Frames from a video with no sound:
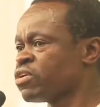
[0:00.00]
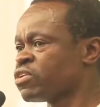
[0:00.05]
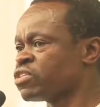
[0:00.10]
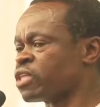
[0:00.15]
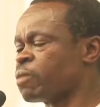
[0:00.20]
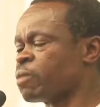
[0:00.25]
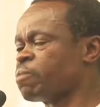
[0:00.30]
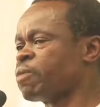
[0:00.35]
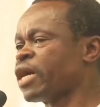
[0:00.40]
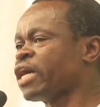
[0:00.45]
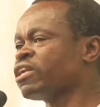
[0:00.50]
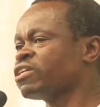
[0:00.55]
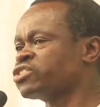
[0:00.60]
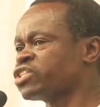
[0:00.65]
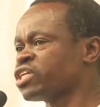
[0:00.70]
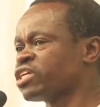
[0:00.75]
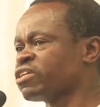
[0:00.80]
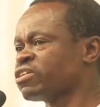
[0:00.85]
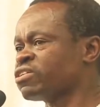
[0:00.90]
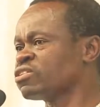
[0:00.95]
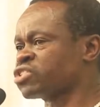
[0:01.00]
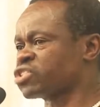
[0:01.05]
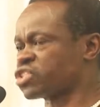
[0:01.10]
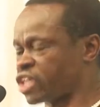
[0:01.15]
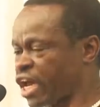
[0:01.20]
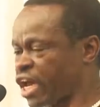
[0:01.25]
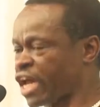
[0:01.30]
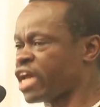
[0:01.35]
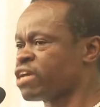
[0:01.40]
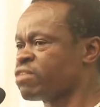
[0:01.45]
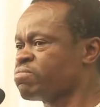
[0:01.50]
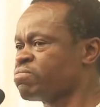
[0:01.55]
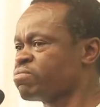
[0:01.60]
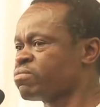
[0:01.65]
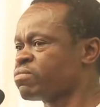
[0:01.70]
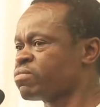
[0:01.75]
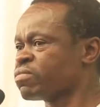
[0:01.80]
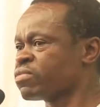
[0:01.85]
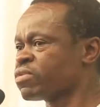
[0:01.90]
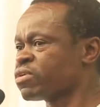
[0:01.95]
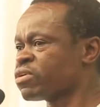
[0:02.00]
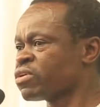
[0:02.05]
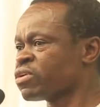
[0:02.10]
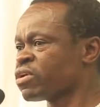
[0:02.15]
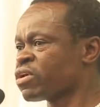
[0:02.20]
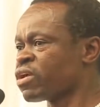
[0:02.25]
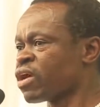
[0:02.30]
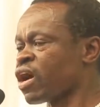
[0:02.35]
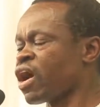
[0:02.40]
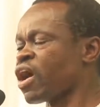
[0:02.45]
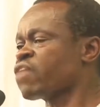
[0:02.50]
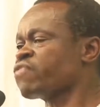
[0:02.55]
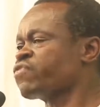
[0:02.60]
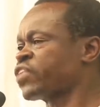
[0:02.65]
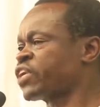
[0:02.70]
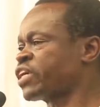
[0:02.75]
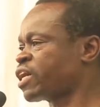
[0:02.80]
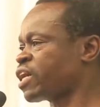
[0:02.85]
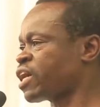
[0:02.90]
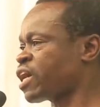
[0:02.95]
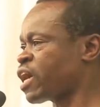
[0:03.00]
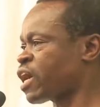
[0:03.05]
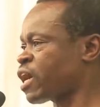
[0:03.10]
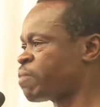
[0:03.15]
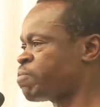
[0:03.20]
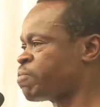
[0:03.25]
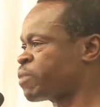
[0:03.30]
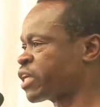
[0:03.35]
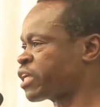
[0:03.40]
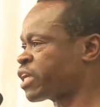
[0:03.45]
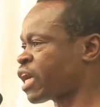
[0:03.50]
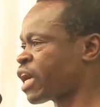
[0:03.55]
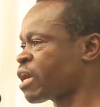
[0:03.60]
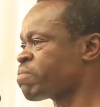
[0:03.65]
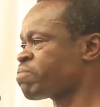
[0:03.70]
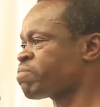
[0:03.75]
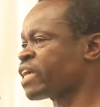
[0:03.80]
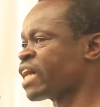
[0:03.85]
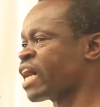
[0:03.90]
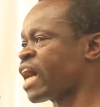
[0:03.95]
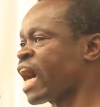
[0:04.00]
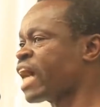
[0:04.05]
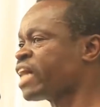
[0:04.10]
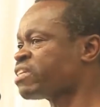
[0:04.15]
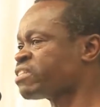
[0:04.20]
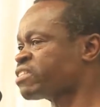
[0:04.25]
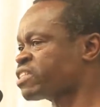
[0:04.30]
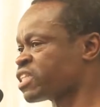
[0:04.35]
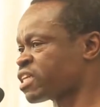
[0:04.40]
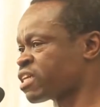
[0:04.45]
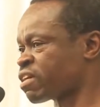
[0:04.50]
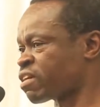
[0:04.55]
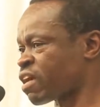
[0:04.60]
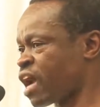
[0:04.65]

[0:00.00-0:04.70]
the Belgians came, Africa became the hunting